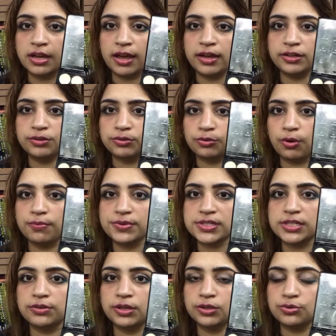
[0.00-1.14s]
and
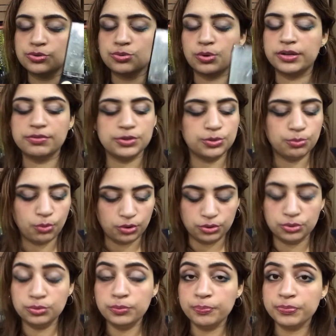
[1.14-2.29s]
obviously you can use whatever you
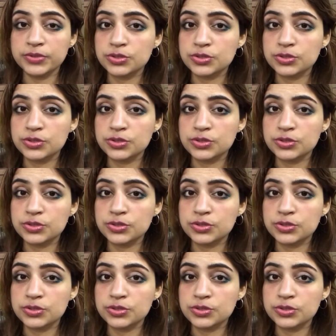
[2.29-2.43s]
want to.